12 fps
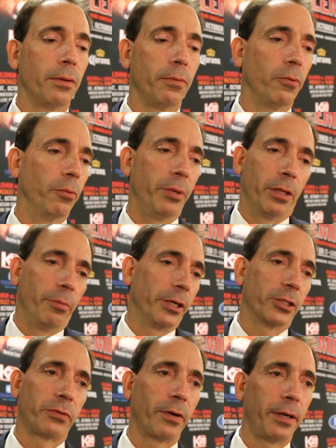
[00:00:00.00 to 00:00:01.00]
would be the
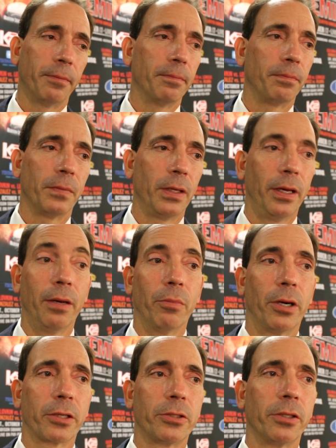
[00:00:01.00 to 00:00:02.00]
biggest fight in
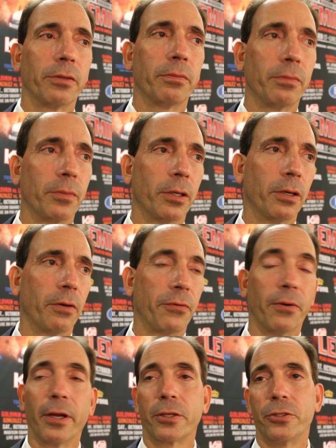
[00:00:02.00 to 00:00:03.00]
boxing
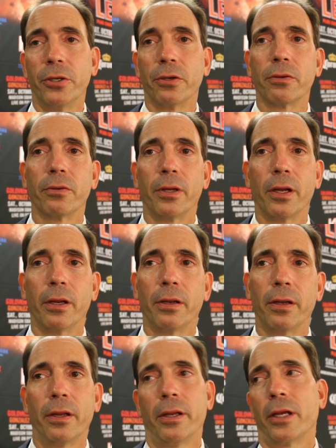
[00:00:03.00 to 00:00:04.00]
for next year,
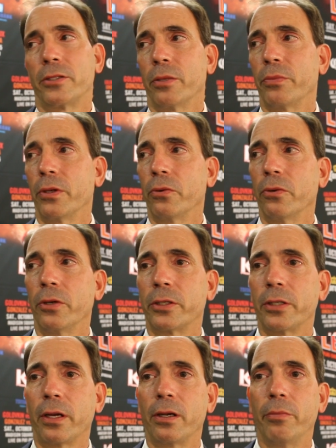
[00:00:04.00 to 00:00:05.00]
and that's something we're
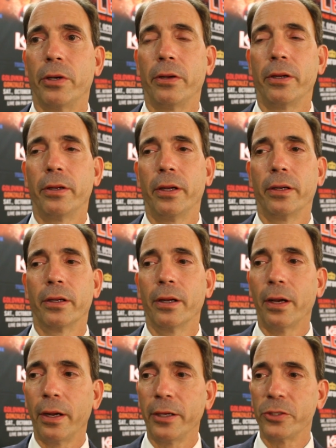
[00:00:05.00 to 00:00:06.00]
excited about. And
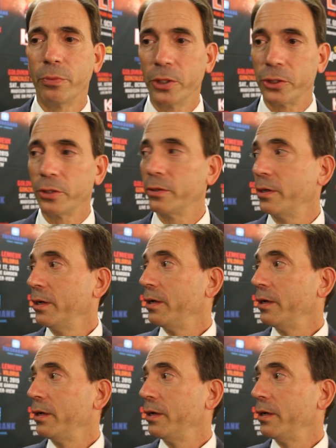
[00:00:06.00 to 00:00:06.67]
Gennady's mission,